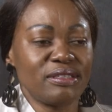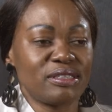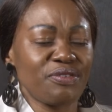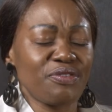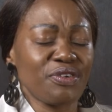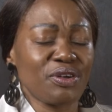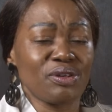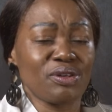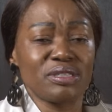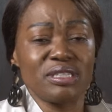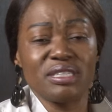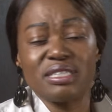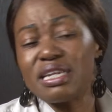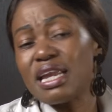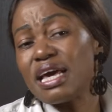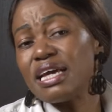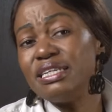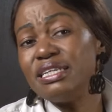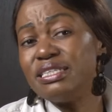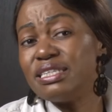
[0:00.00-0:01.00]
difficulties
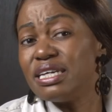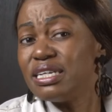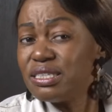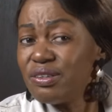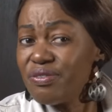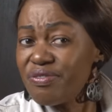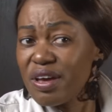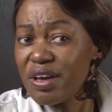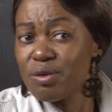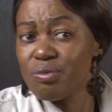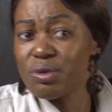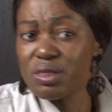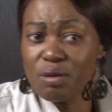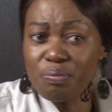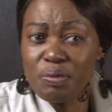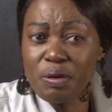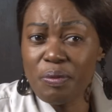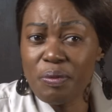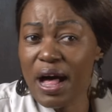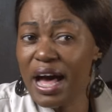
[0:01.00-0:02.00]
in identifying with
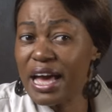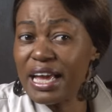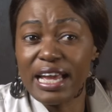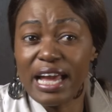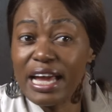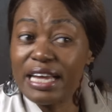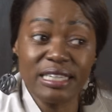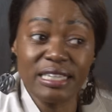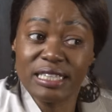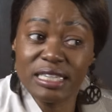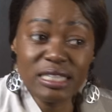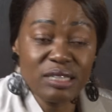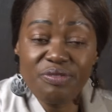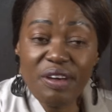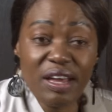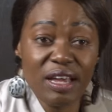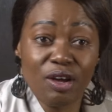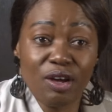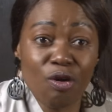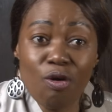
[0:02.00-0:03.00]
the people. I
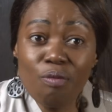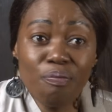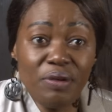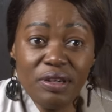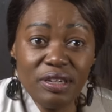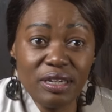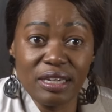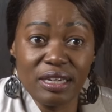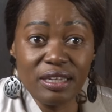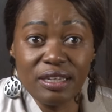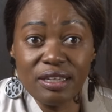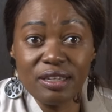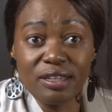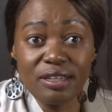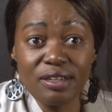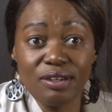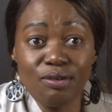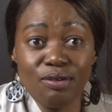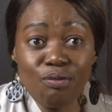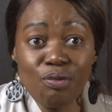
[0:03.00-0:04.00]
identify completely
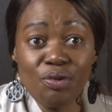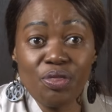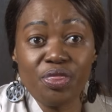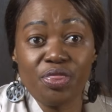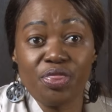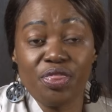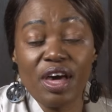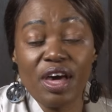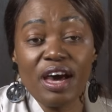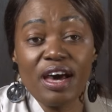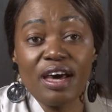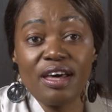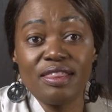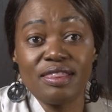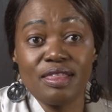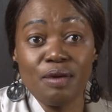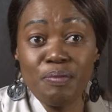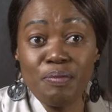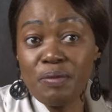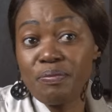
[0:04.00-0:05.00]
with
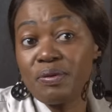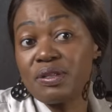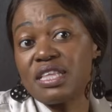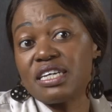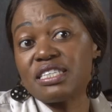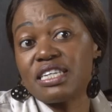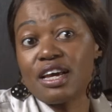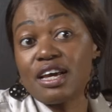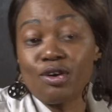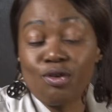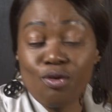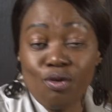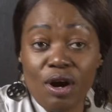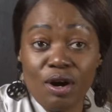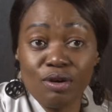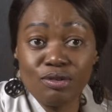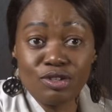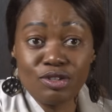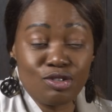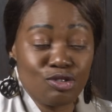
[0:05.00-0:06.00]
the people that I go
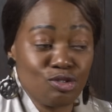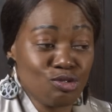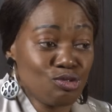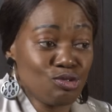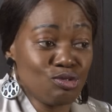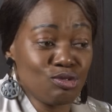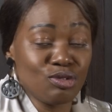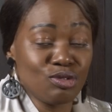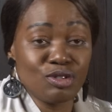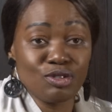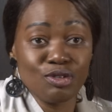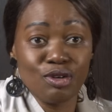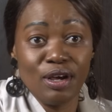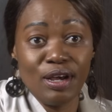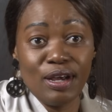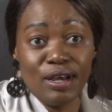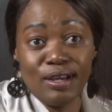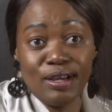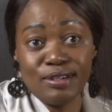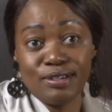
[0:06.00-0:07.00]
out
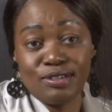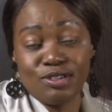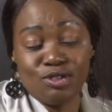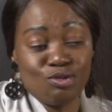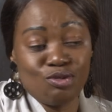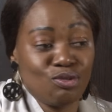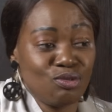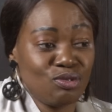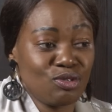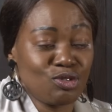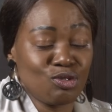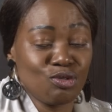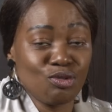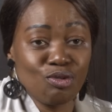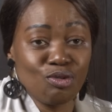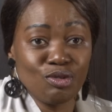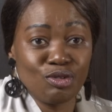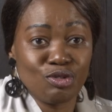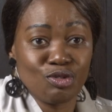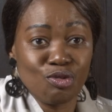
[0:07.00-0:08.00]
to
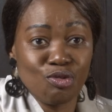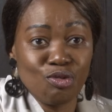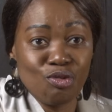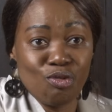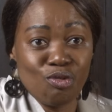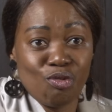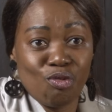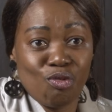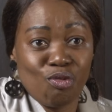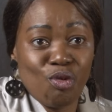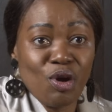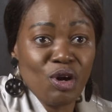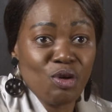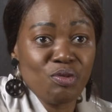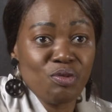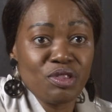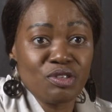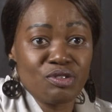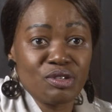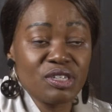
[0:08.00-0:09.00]

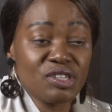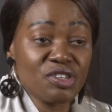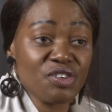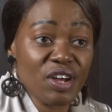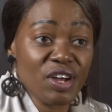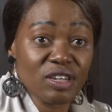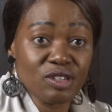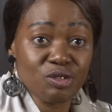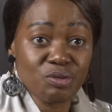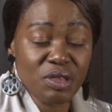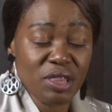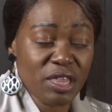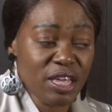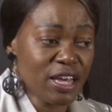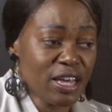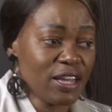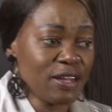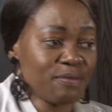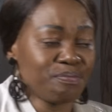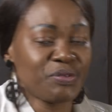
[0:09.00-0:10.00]
work with, interact
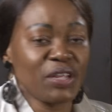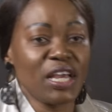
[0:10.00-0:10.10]
with,